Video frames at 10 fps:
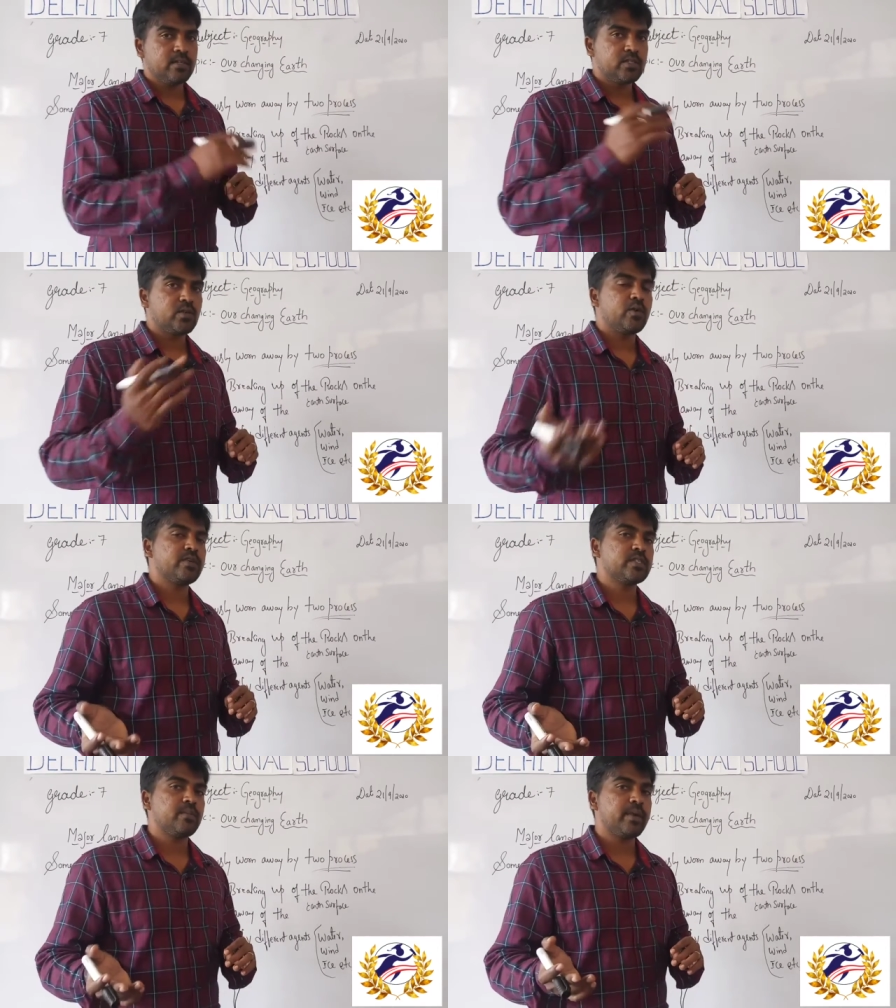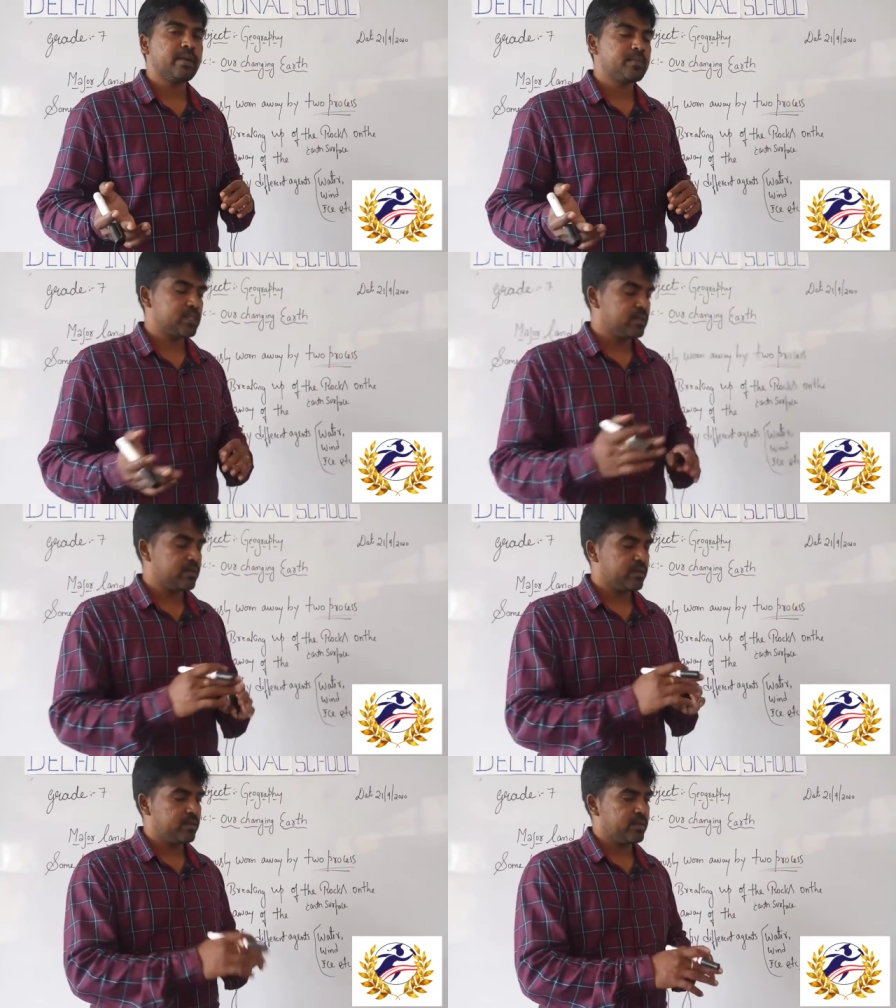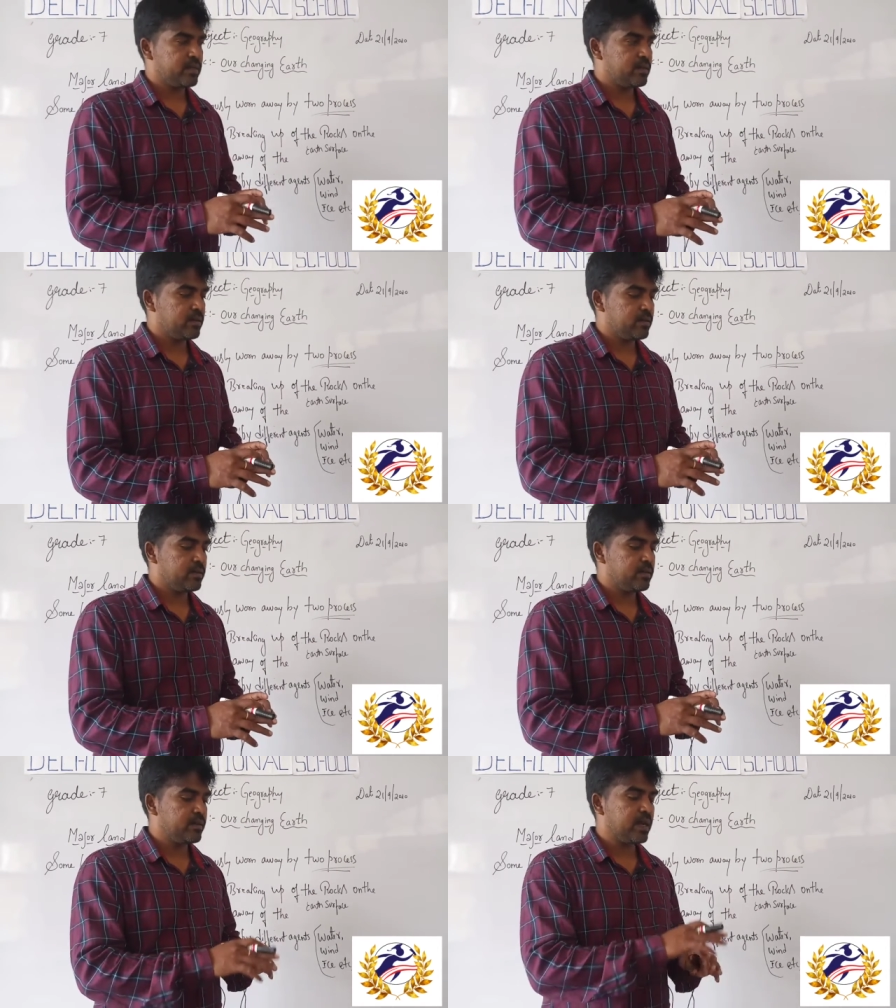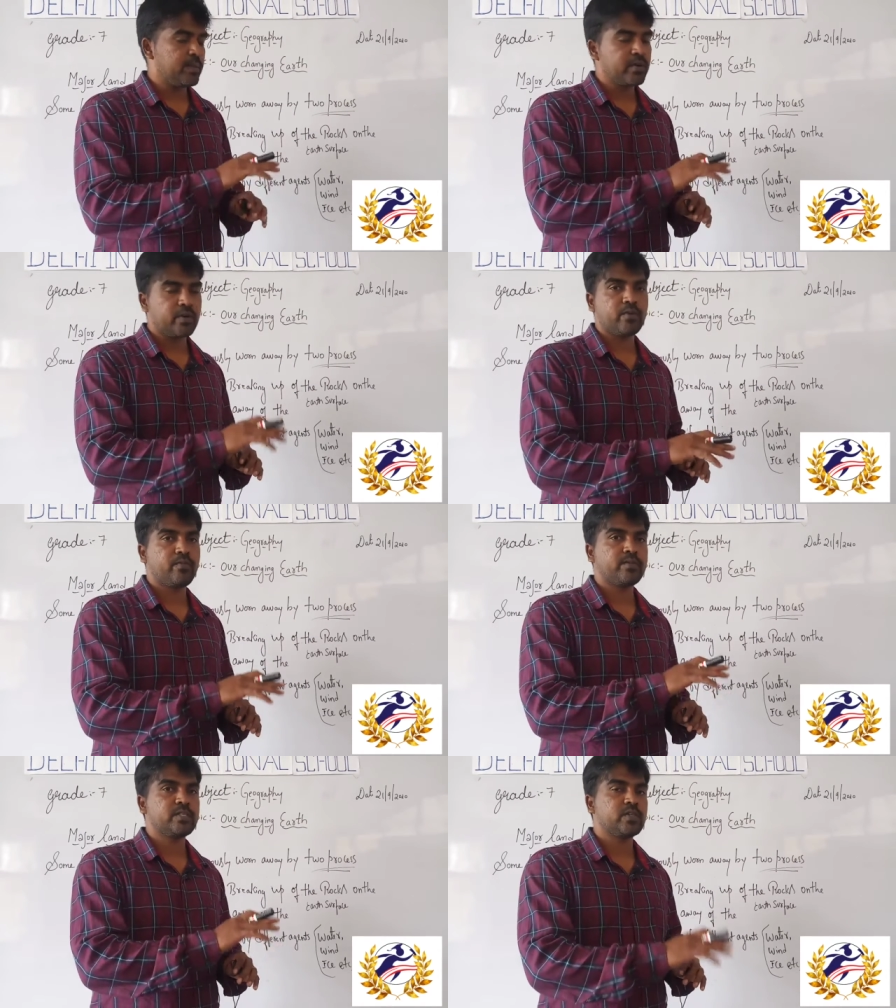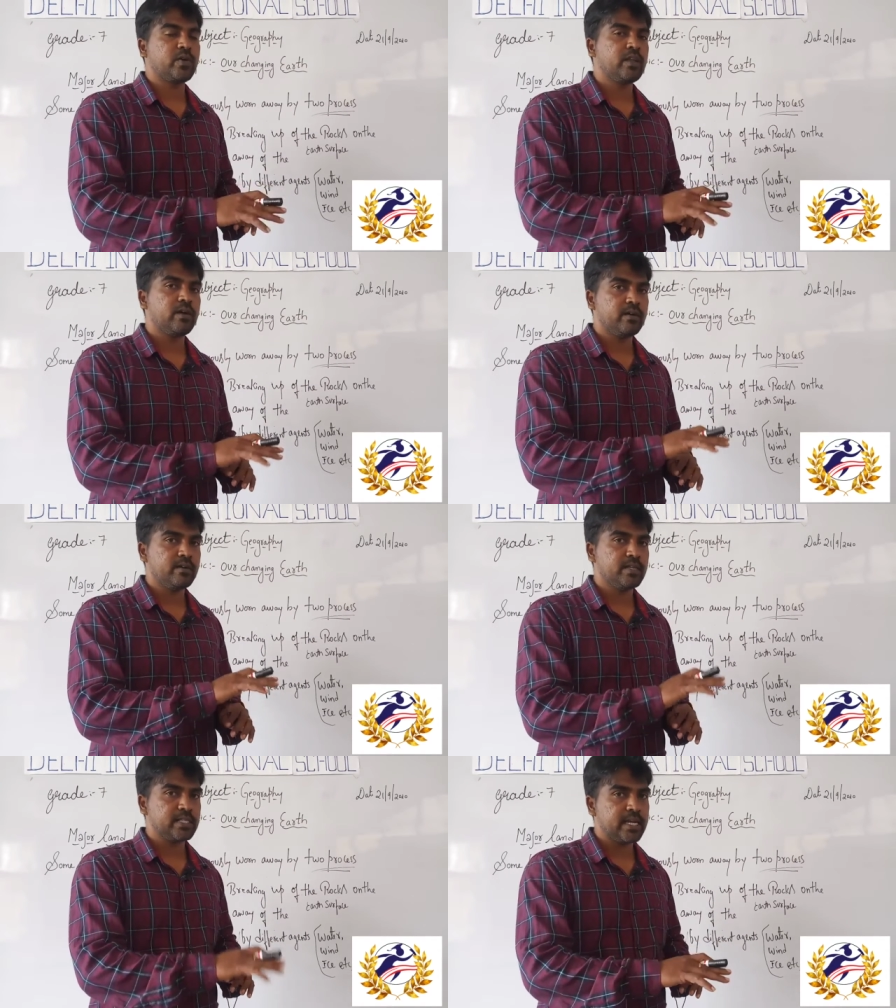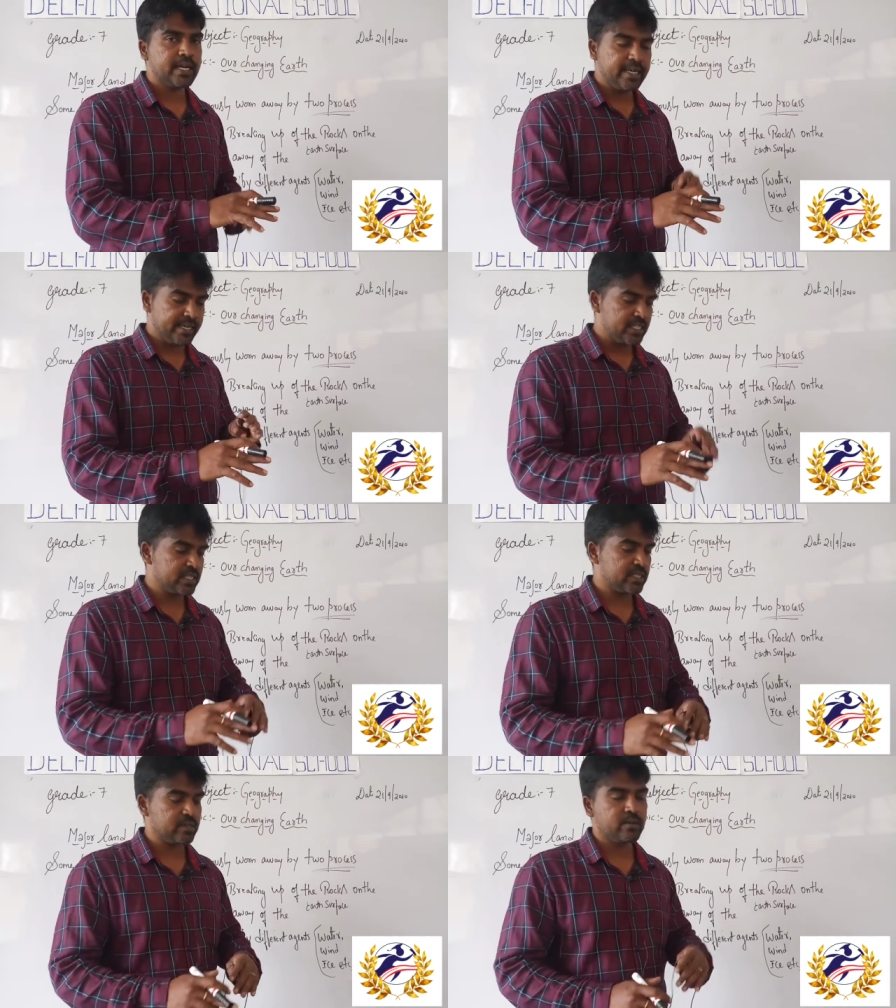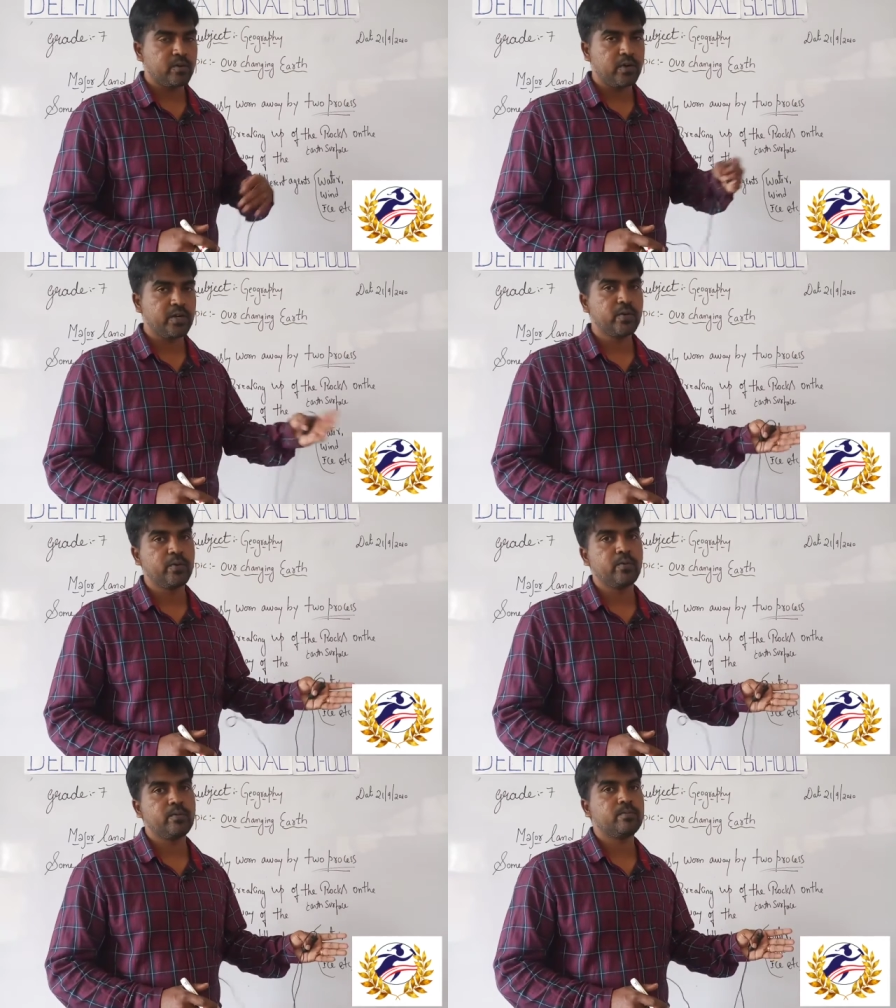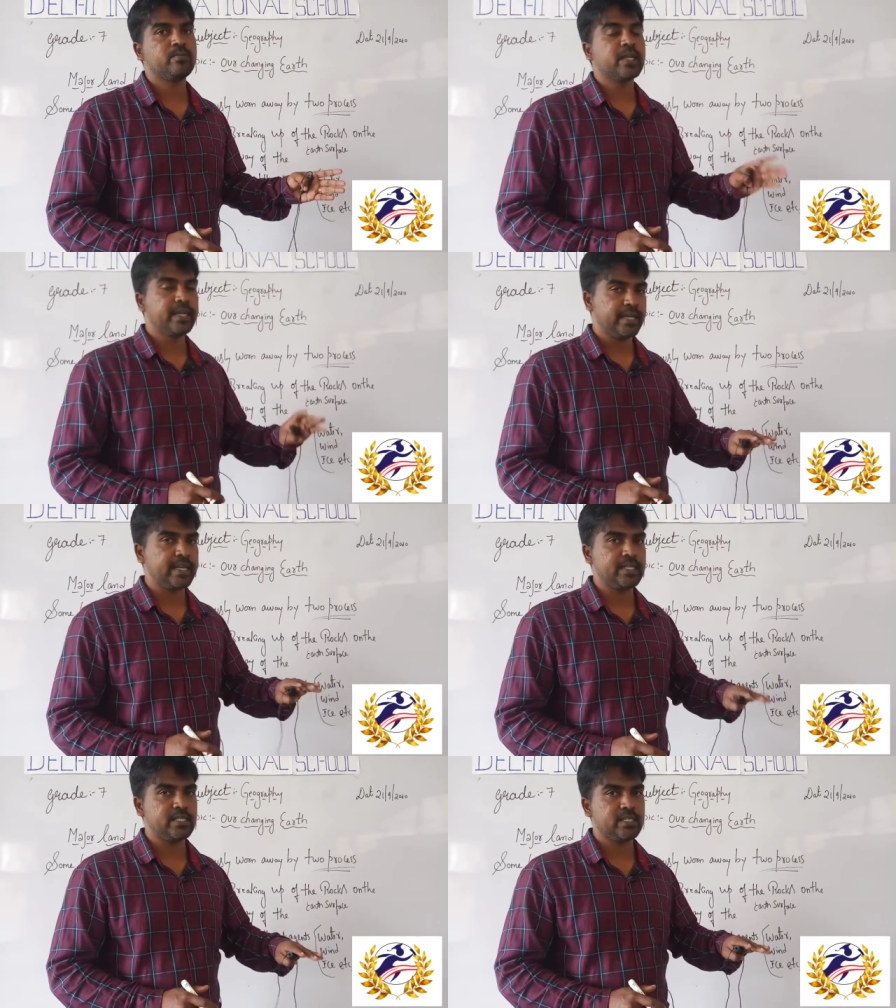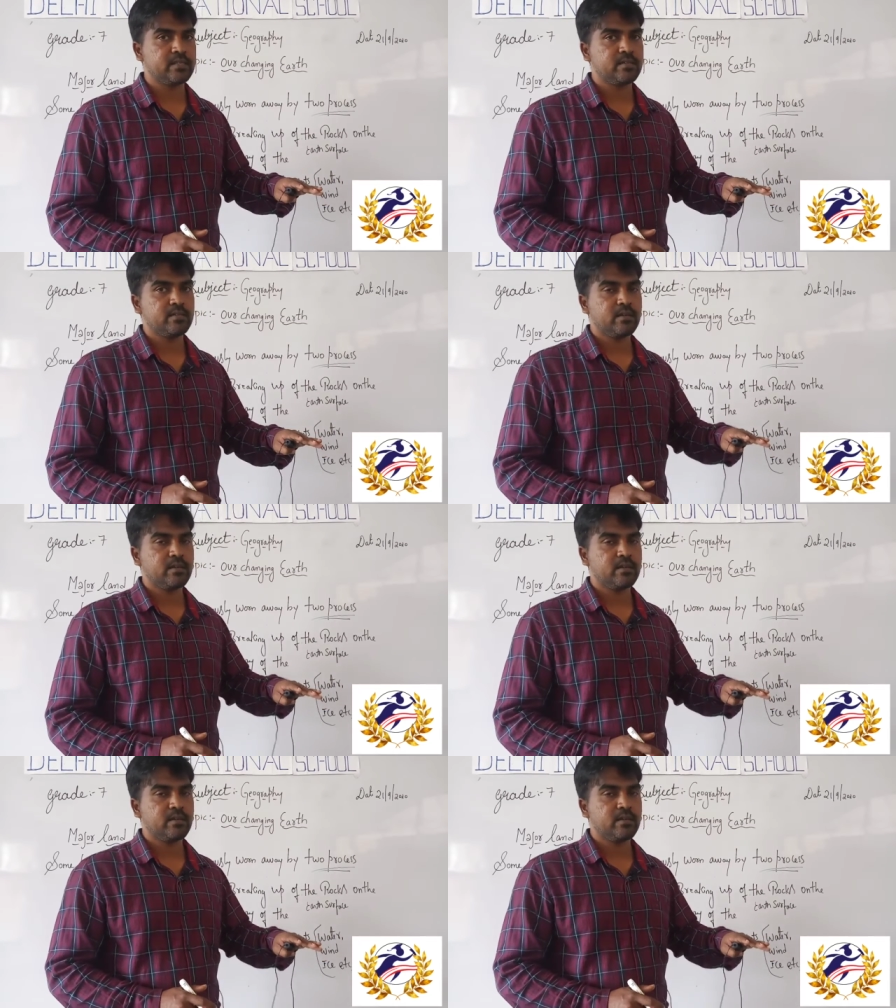so after some times that the amount of soil or the sand, it is going to decrease.